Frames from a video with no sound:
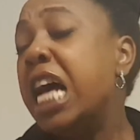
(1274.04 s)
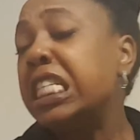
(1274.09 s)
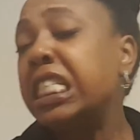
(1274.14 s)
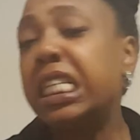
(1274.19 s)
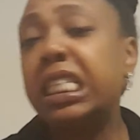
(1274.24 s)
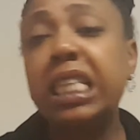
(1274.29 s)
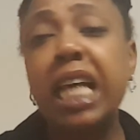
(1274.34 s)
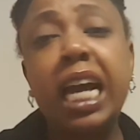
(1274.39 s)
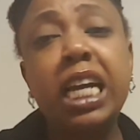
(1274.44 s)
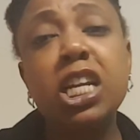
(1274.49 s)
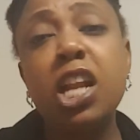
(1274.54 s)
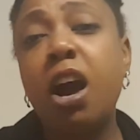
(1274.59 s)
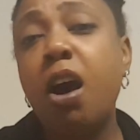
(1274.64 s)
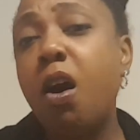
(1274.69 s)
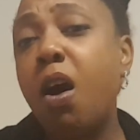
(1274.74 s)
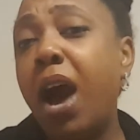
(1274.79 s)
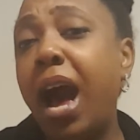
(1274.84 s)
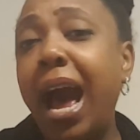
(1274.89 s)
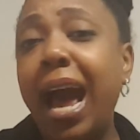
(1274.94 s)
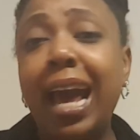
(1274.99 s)
She's like, no,
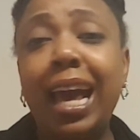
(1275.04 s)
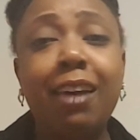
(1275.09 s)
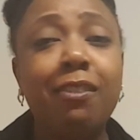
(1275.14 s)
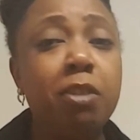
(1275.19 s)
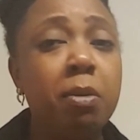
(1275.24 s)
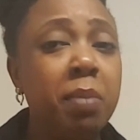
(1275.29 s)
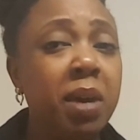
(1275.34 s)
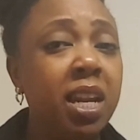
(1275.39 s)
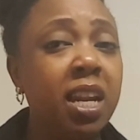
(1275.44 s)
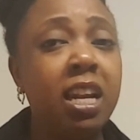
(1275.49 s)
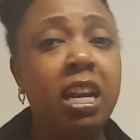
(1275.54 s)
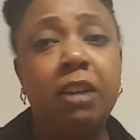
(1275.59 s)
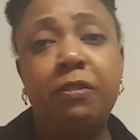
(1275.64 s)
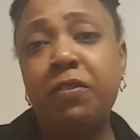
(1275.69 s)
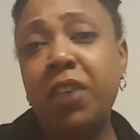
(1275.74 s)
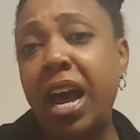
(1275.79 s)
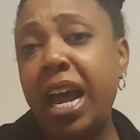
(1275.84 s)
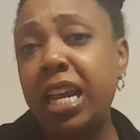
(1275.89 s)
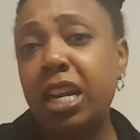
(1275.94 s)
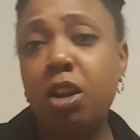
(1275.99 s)
I haven't been in a
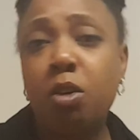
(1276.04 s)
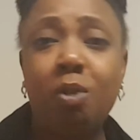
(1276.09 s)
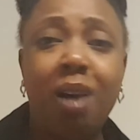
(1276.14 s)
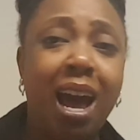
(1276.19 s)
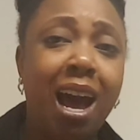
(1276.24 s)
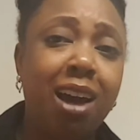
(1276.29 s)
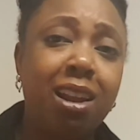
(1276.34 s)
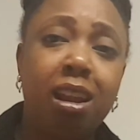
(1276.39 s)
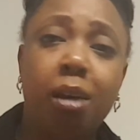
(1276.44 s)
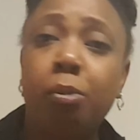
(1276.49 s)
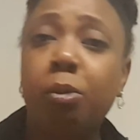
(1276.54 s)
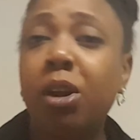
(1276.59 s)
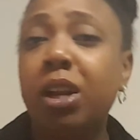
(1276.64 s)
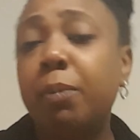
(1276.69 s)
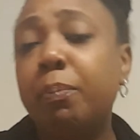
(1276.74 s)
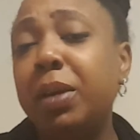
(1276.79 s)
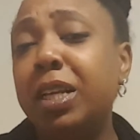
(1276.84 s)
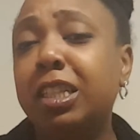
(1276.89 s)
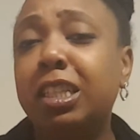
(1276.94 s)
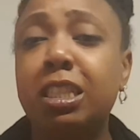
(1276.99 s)
fight in a while, and I'm going
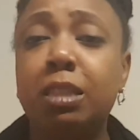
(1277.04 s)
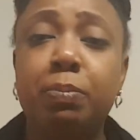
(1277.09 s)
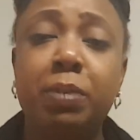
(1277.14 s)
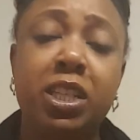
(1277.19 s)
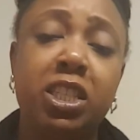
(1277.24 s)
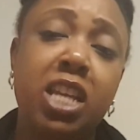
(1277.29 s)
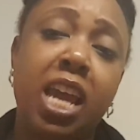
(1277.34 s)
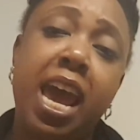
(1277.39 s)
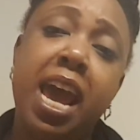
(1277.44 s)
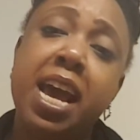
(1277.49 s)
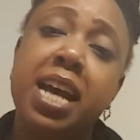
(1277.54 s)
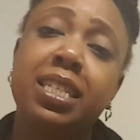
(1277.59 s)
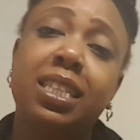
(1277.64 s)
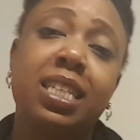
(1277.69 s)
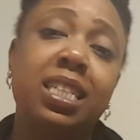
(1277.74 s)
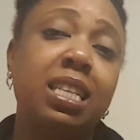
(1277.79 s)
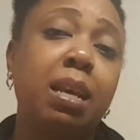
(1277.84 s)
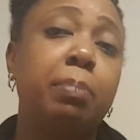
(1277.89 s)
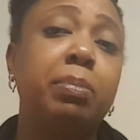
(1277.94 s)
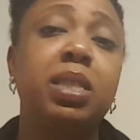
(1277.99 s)
to beat this bitch ass
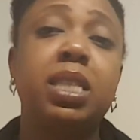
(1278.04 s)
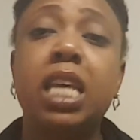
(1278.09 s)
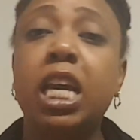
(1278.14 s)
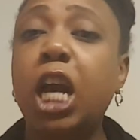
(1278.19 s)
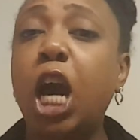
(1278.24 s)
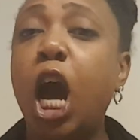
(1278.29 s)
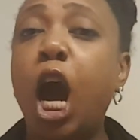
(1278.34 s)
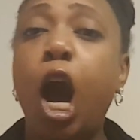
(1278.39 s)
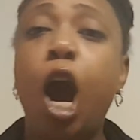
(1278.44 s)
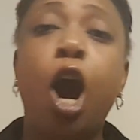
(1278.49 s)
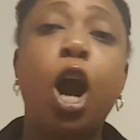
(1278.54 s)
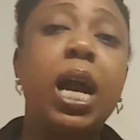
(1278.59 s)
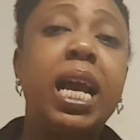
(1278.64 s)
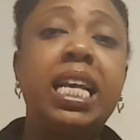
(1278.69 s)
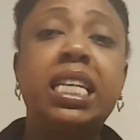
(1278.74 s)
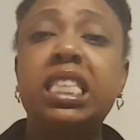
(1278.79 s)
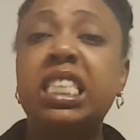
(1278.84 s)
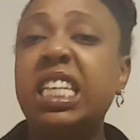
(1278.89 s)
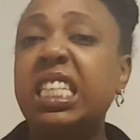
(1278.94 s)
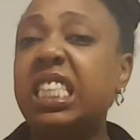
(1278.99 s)
because I'm sick of her.
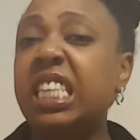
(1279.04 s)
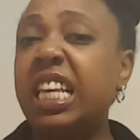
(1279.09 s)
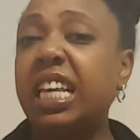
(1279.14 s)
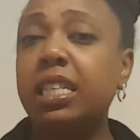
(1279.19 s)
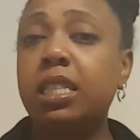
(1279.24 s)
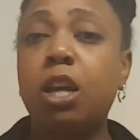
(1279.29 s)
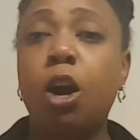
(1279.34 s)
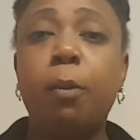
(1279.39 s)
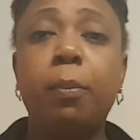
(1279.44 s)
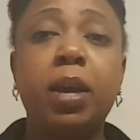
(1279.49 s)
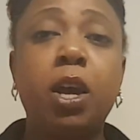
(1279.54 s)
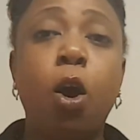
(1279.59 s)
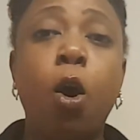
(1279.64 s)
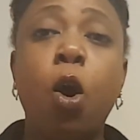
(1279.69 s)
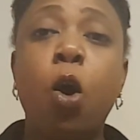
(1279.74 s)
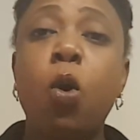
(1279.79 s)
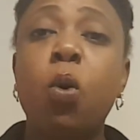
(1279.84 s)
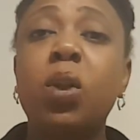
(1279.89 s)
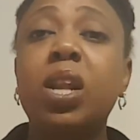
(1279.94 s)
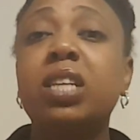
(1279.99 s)
It's going to be
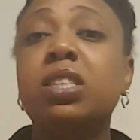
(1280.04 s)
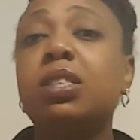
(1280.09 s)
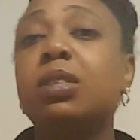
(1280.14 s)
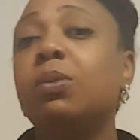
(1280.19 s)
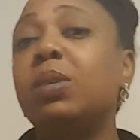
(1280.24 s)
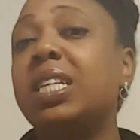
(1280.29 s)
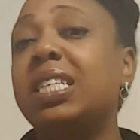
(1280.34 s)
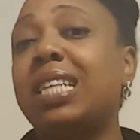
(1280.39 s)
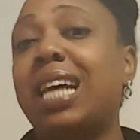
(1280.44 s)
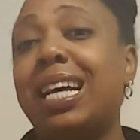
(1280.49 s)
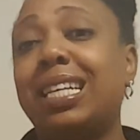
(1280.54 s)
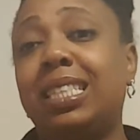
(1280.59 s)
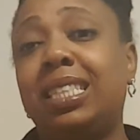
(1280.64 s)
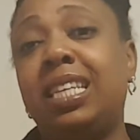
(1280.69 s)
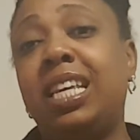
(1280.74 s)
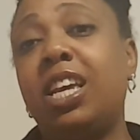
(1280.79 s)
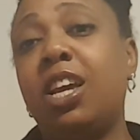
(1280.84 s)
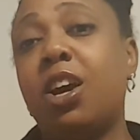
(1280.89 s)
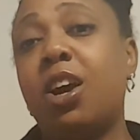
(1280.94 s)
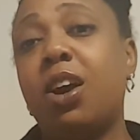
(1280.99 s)
on as soon as I
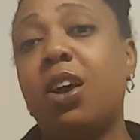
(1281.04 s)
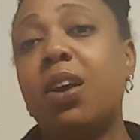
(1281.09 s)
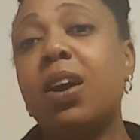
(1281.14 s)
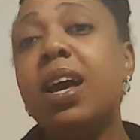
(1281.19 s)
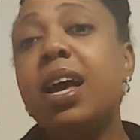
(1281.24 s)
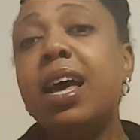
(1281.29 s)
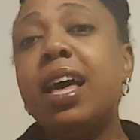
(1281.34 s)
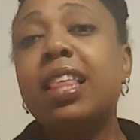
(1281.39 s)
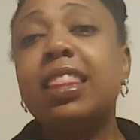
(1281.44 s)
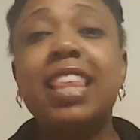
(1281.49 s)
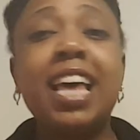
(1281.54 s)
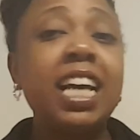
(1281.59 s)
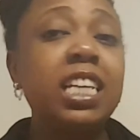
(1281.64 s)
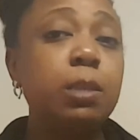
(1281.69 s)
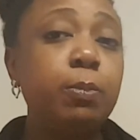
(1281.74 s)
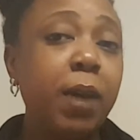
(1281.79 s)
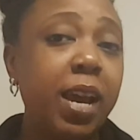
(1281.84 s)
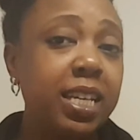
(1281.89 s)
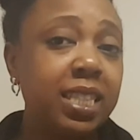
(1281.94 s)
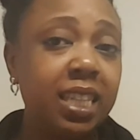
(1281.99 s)
see her.
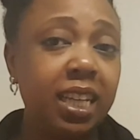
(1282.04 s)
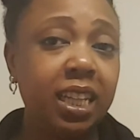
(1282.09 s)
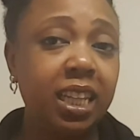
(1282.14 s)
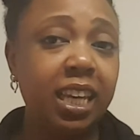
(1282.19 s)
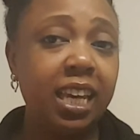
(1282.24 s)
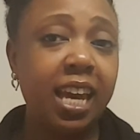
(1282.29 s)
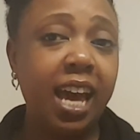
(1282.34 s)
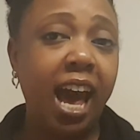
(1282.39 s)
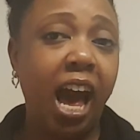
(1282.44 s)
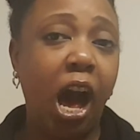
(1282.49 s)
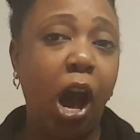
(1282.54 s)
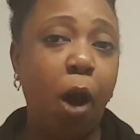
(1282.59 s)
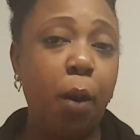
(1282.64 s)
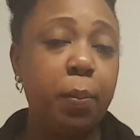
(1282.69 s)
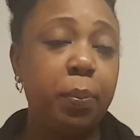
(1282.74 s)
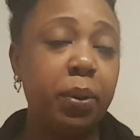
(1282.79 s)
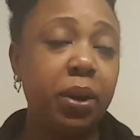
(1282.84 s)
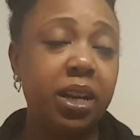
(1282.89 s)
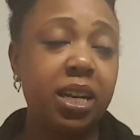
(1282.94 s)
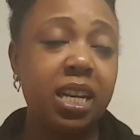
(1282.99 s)
That's basically
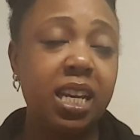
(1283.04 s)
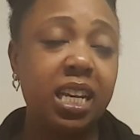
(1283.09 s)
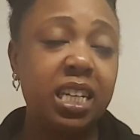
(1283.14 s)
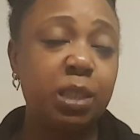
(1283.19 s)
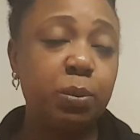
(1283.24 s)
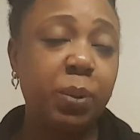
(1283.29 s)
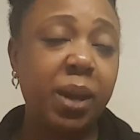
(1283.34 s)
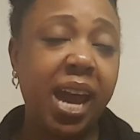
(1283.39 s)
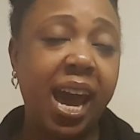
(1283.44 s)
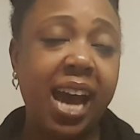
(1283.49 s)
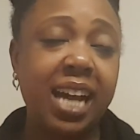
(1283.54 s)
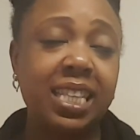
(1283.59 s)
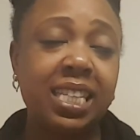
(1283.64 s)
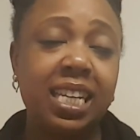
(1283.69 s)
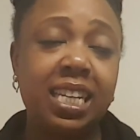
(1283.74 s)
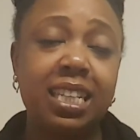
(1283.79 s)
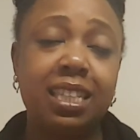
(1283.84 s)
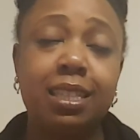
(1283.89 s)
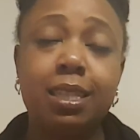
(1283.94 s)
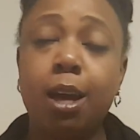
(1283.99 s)
how Brittany is
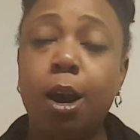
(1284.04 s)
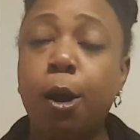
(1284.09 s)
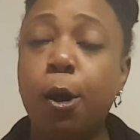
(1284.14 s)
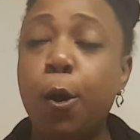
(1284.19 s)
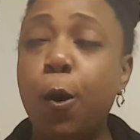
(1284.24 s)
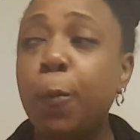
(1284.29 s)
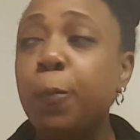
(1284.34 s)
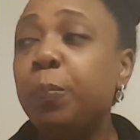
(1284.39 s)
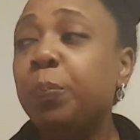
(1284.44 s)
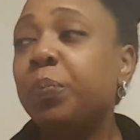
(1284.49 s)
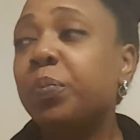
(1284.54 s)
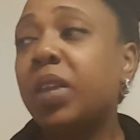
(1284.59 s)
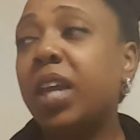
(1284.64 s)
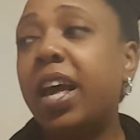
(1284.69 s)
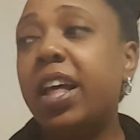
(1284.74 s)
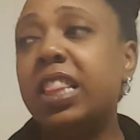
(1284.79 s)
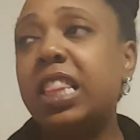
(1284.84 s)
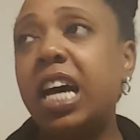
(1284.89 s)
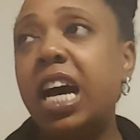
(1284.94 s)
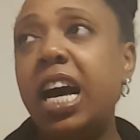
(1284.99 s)
reacting. So
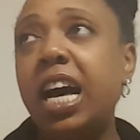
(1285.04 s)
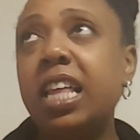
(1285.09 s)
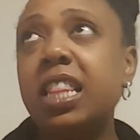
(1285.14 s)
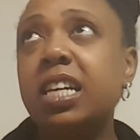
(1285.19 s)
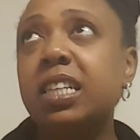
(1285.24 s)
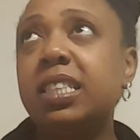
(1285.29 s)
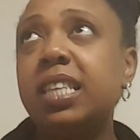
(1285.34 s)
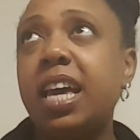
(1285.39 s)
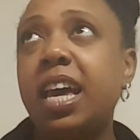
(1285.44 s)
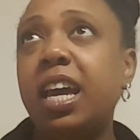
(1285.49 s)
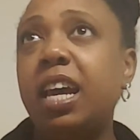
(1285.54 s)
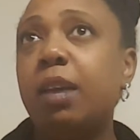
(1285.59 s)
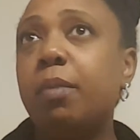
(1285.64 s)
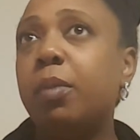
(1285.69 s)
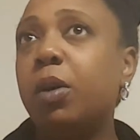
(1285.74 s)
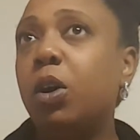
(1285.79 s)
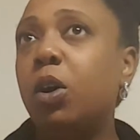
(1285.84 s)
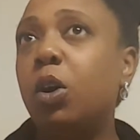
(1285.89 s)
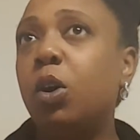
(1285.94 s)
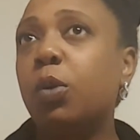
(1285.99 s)
at the other
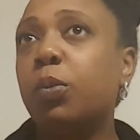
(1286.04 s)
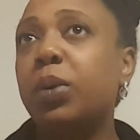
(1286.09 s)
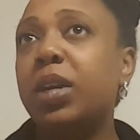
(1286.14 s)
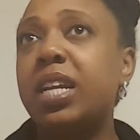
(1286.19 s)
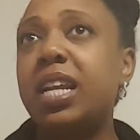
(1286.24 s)
table,